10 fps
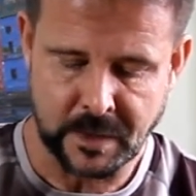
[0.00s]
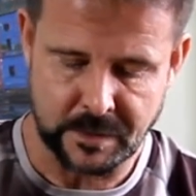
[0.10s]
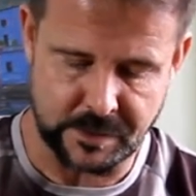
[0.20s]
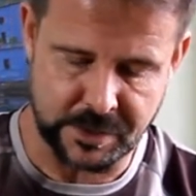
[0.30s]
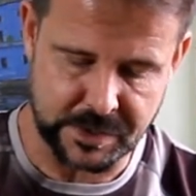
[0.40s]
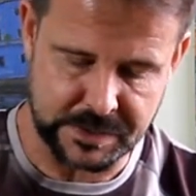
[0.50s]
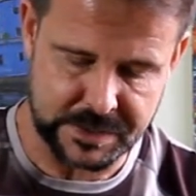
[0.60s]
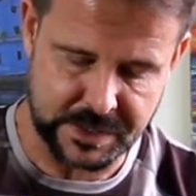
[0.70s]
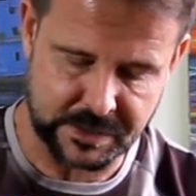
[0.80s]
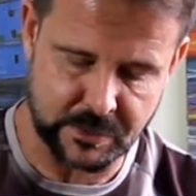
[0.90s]
Then you can
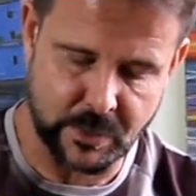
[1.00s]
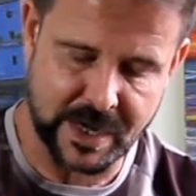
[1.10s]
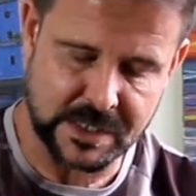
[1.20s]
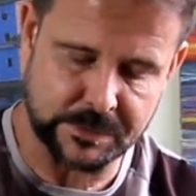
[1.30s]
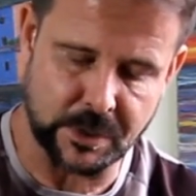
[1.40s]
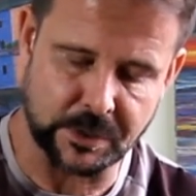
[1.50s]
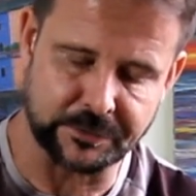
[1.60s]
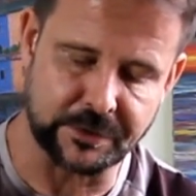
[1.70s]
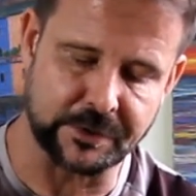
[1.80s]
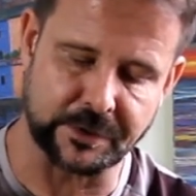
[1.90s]
stick the wax ball
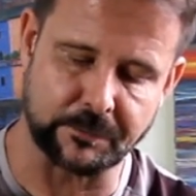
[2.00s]
to your